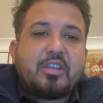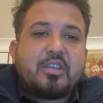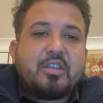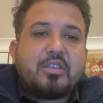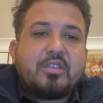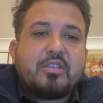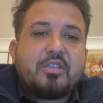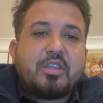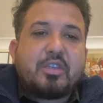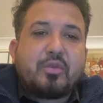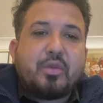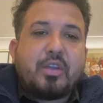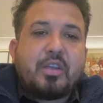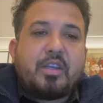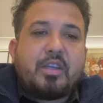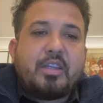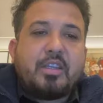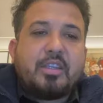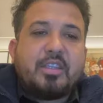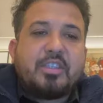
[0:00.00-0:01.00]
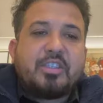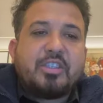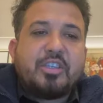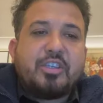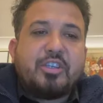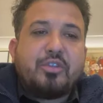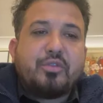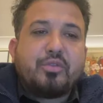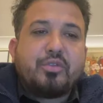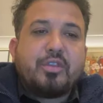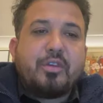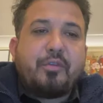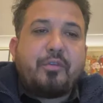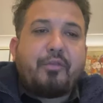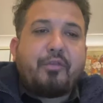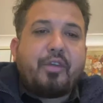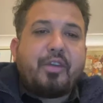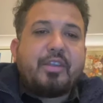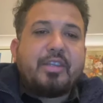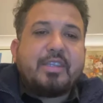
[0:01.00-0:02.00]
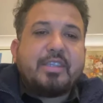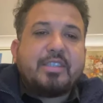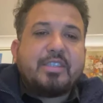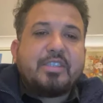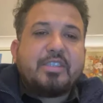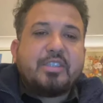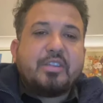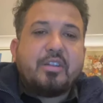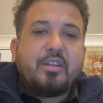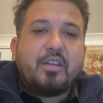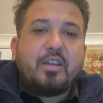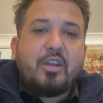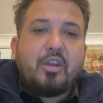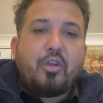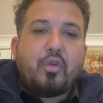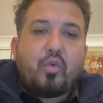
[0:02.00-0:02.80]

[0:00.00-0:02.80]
Consequently, this reduces the financial